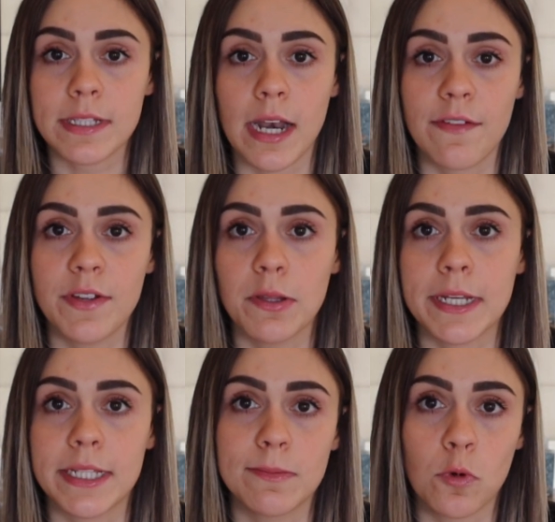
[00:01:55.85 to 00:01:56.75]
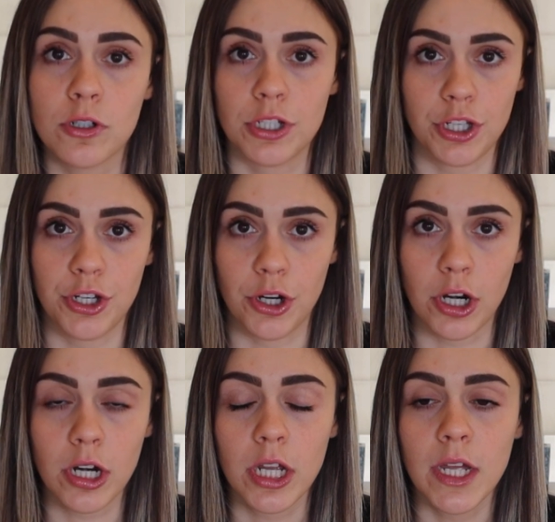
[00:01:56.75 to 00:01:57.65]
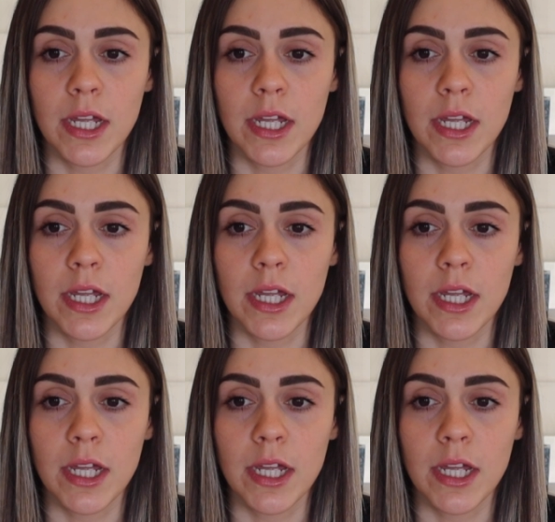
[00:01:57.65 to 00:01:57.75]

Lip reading: and I feel like it's more secure